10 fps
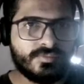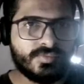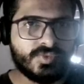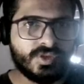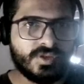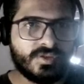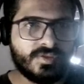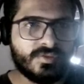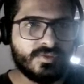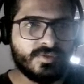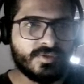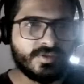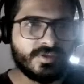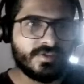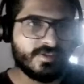wait, not here,
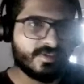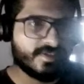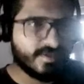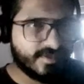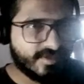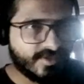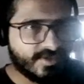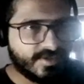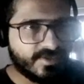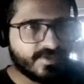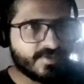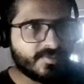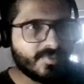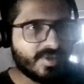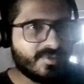
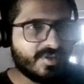maybe